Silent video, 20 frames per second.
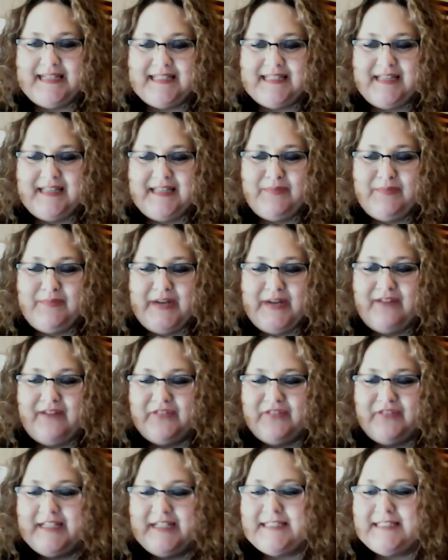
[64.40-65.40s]
that they put out
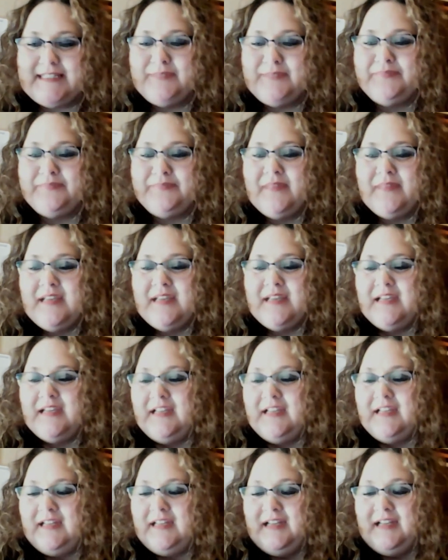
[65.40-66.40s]
for us
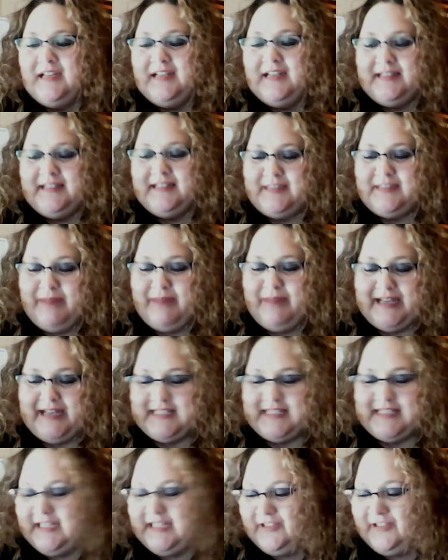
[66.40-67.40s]
to make
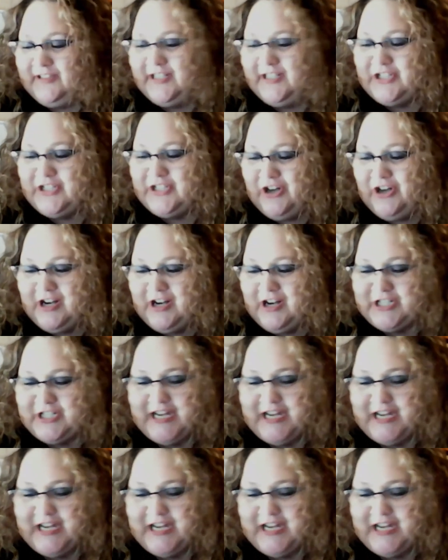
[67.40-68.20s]
us think they're in charge.